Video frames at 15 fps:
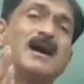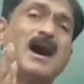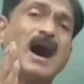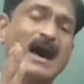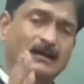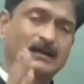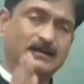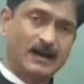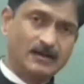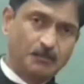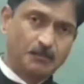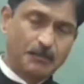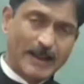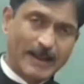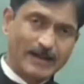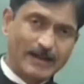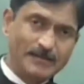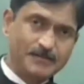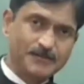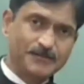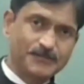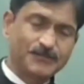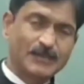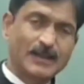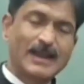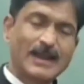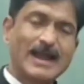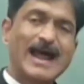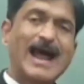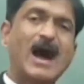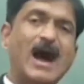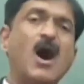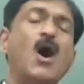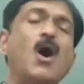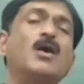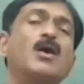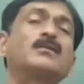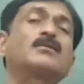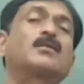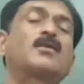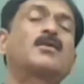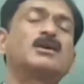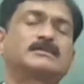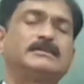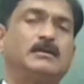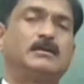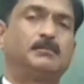Argand plane or Gaussian